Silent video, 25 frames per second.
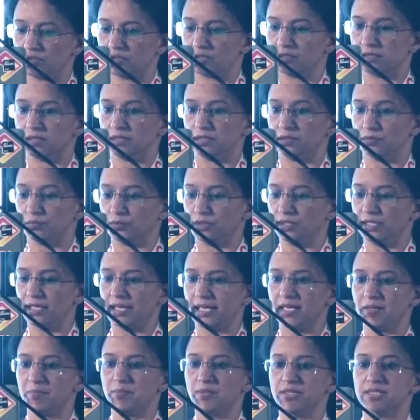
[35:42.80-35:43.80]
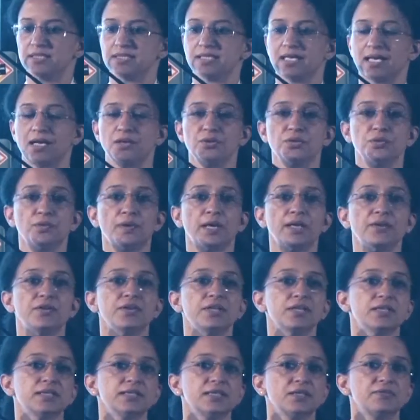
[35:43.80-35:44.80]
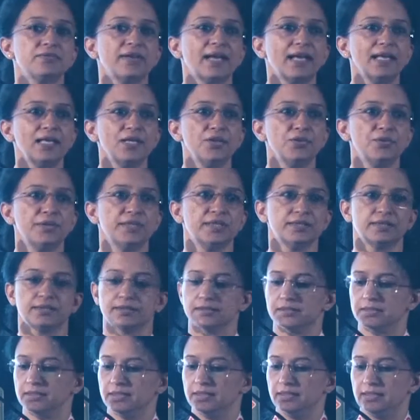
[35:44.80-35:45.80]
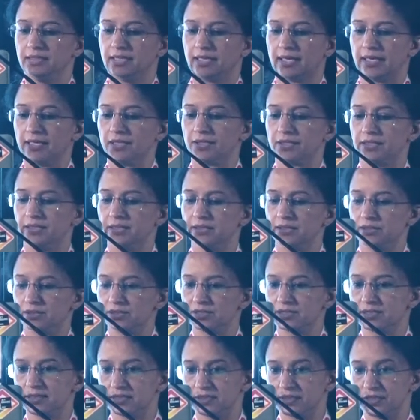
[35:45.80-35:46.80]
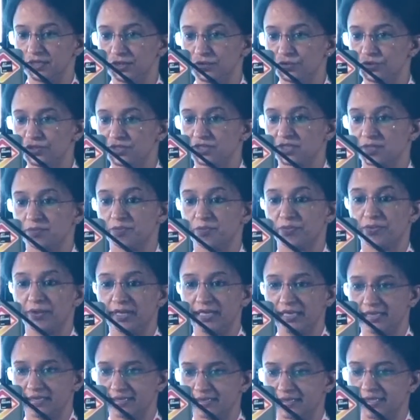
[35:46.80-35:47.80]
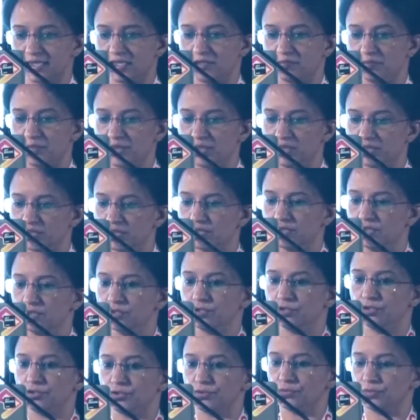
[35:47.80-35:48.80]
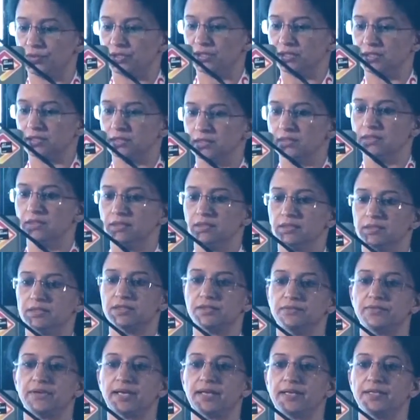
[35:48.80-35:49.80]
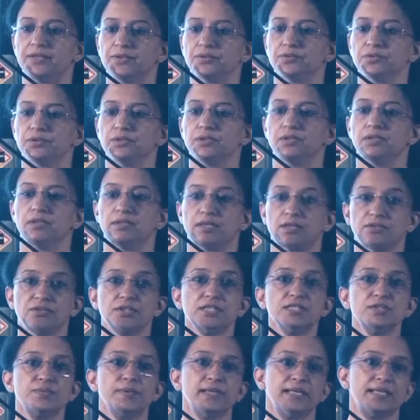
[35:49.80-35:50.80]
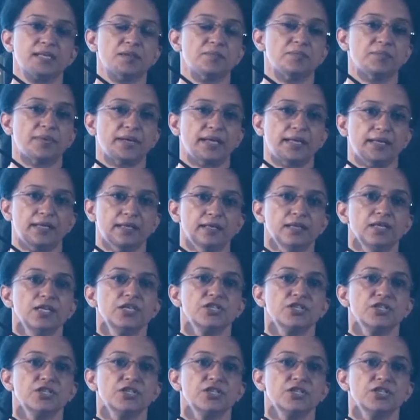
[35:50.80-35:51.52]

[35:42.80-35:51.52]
Then what happens? How do I return the value here? I can use the break statement to return the value. Now this will compile.